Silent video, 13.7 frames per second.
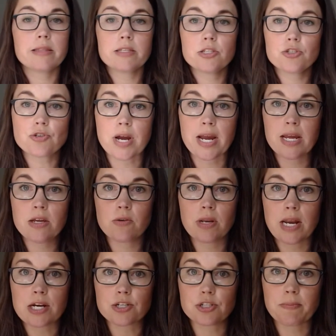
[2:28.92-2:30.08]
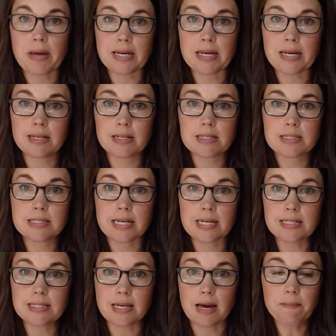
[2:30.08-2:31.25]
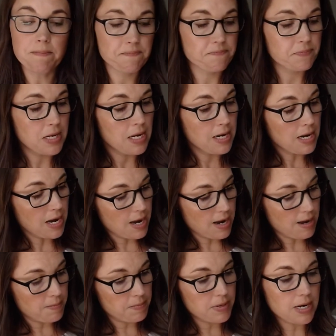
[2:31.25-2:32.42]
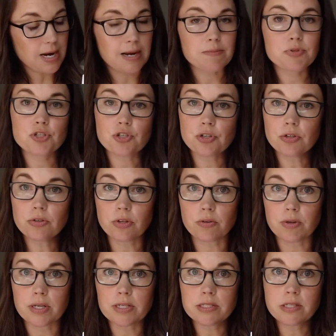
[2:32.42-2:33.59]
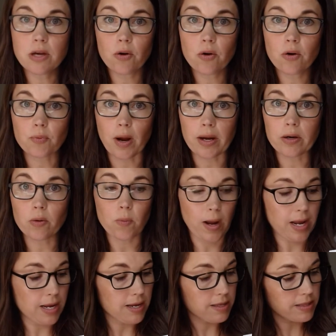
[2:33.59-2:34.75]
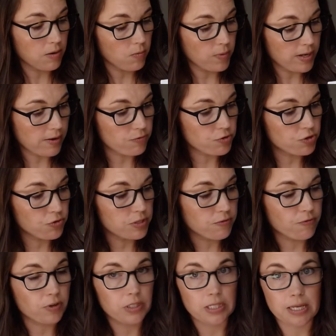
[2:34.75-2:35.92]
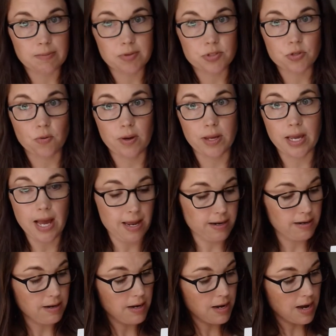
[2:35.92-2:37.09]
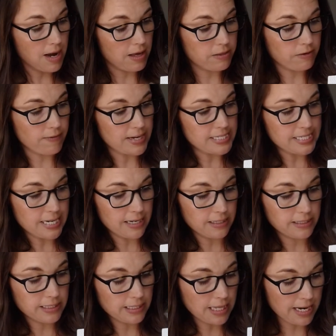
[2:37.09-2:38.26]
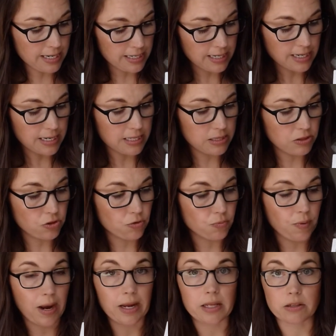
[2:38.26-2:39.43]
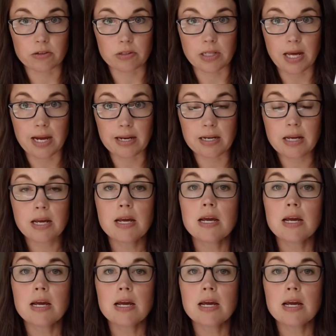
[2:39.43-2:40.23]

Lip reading: This tray, you can actually bend it and it stands up. I'm sure you'll notice right away that we have 2 different labels going on, the Vitality line and the regular line.